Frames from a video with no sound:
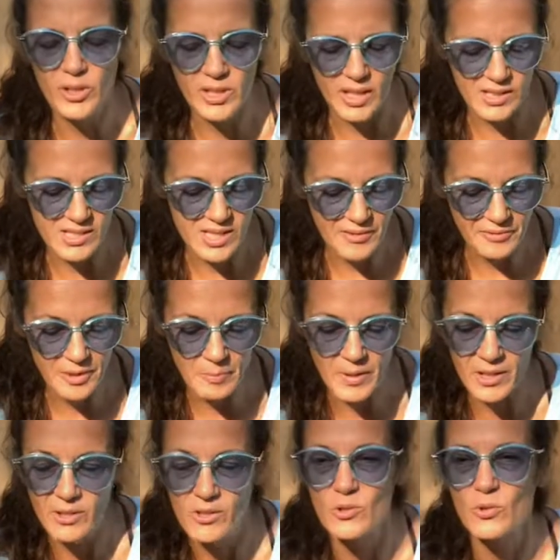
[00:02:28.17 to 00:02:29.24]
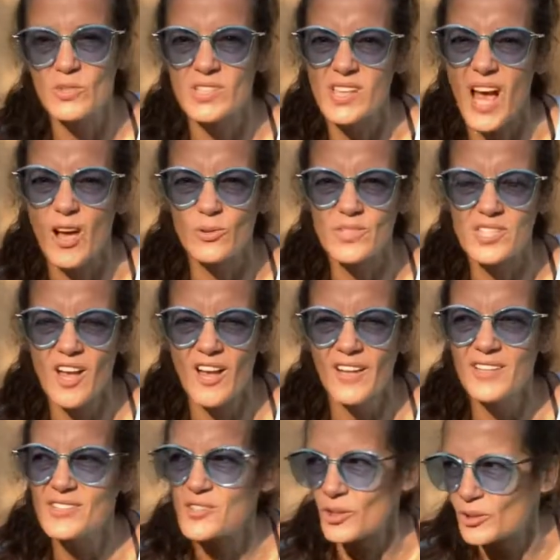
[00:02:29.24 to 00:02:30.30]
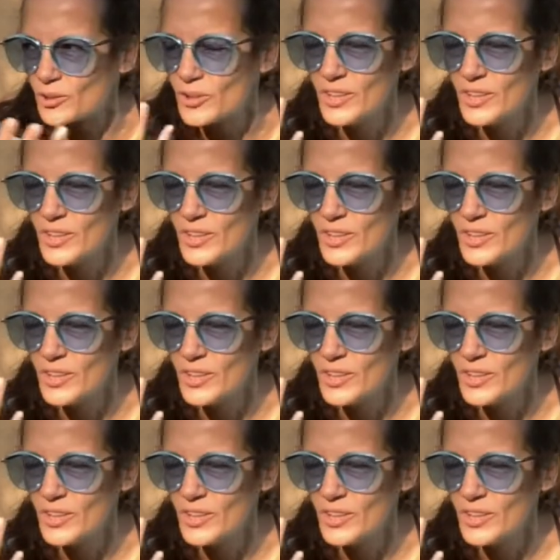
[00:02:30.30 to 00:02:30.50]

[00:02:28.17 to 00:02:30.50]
and definitely better to do this outside, so